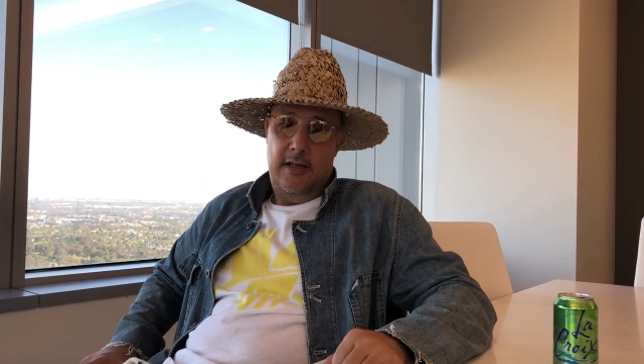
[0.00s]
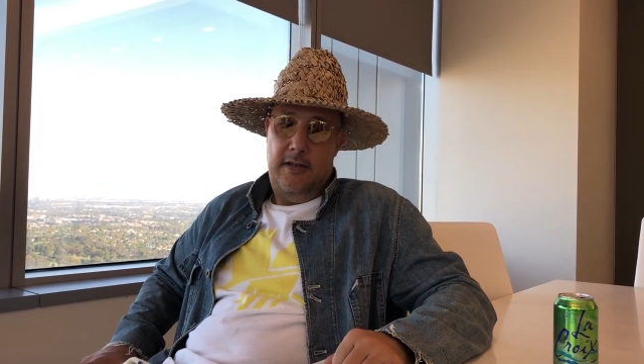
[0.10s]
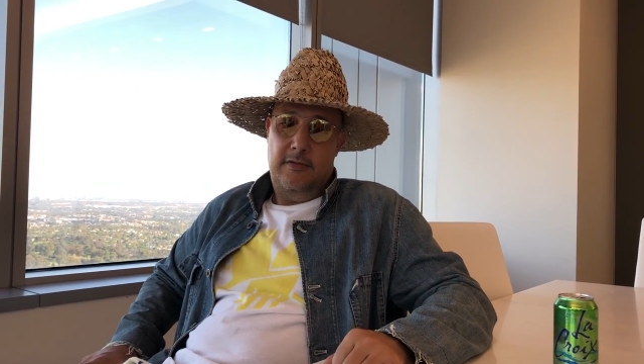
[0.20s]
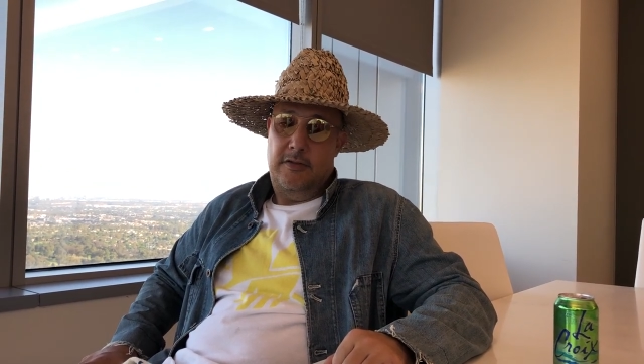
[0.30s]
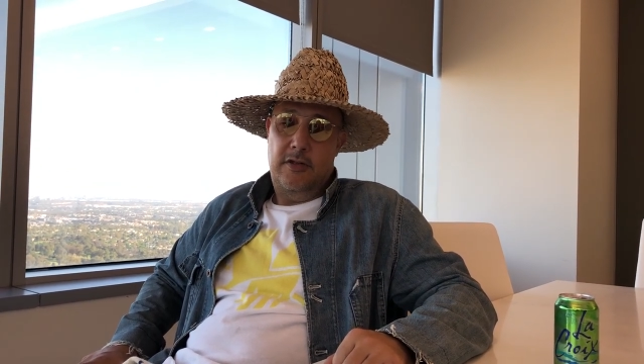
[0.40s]

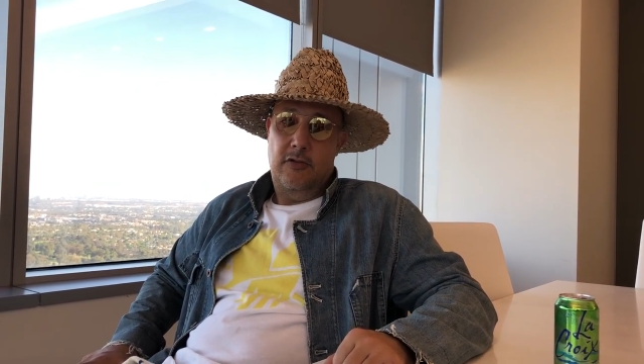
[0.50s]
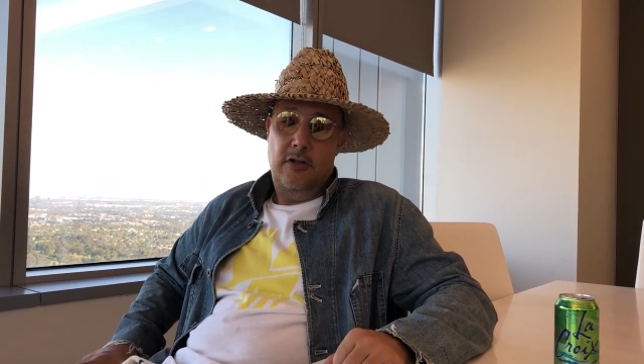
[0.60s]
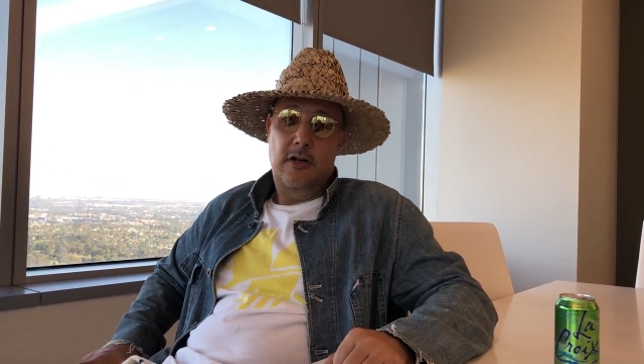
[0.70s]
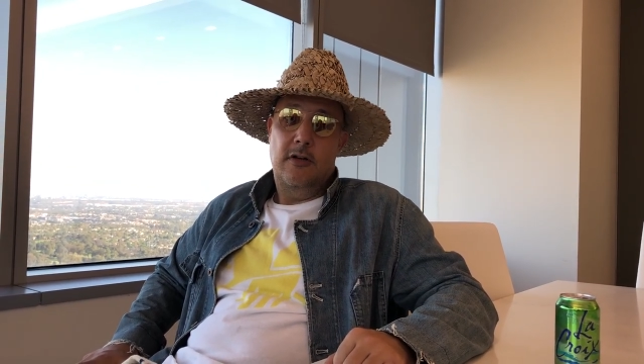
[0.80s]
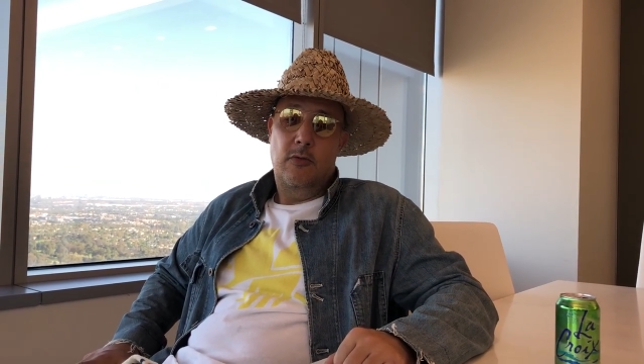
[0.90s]
have essentially
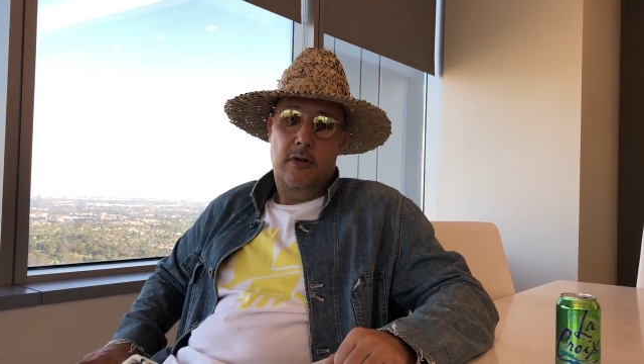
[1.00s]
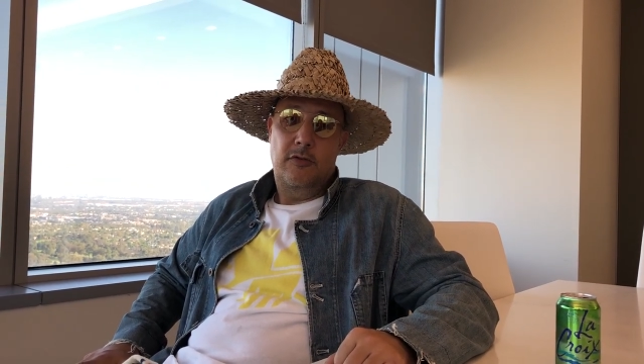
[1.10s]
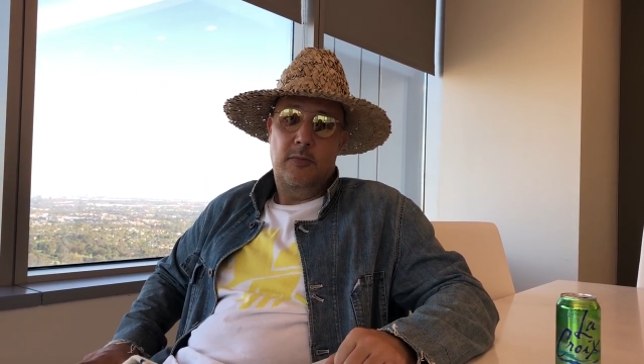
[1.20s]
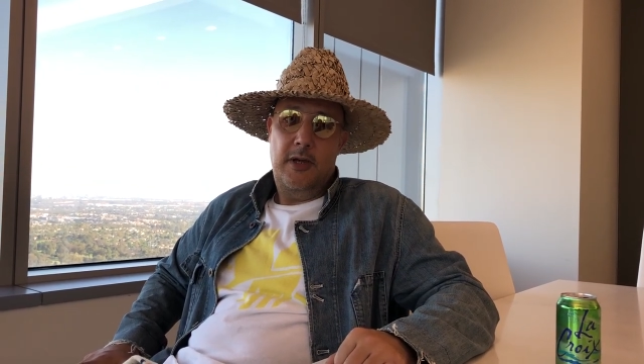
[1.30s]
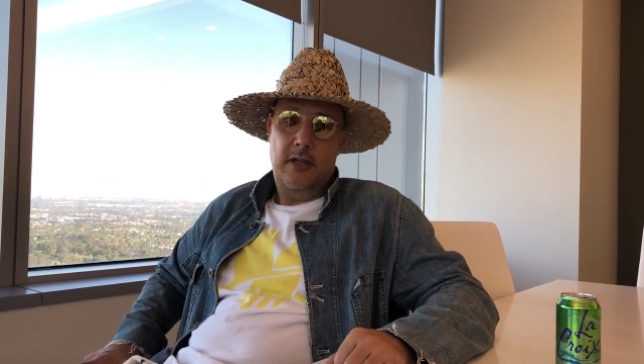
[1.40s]
gotten rid of
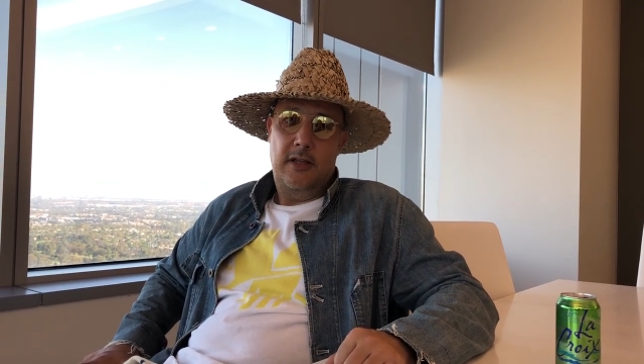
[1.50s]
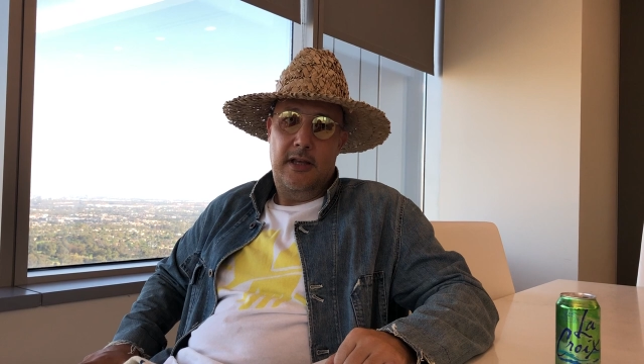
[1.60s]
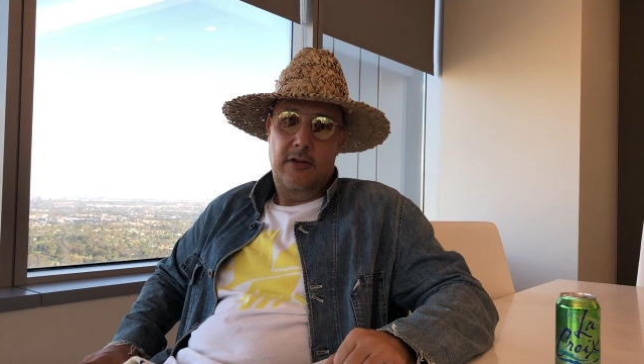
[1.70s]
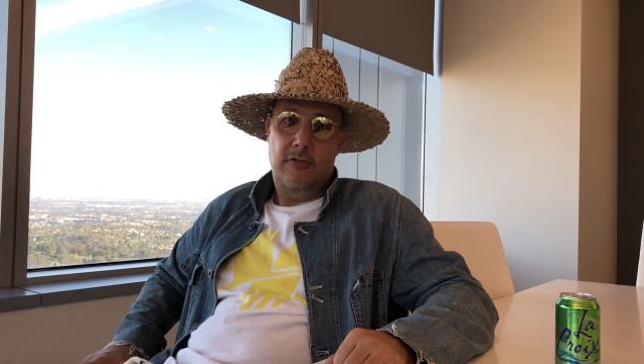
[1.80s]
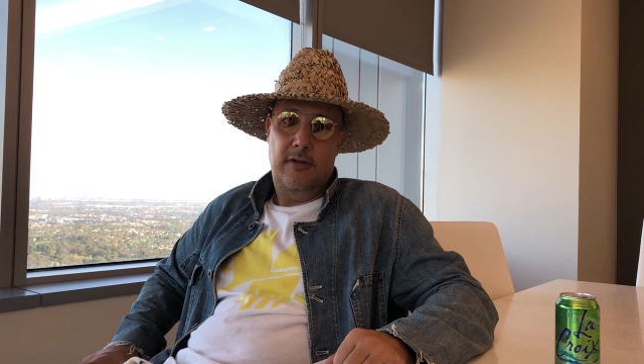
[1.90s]

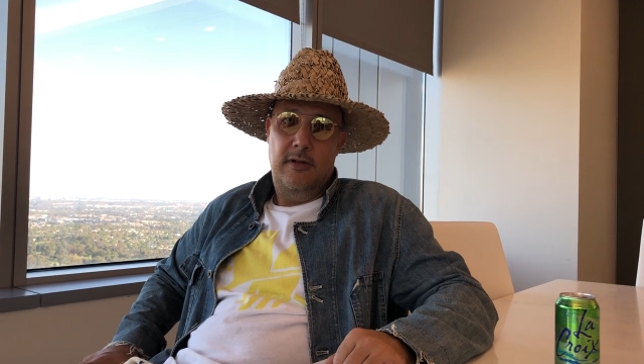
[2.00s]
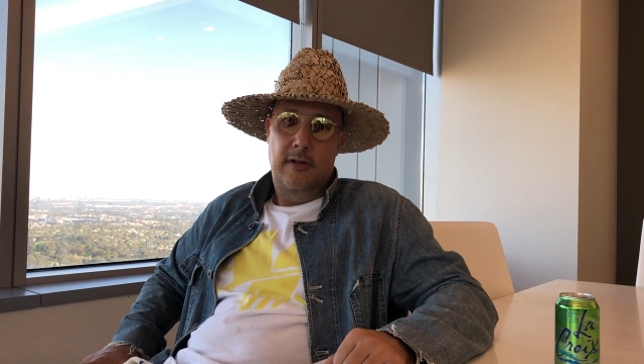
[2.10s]
speculation,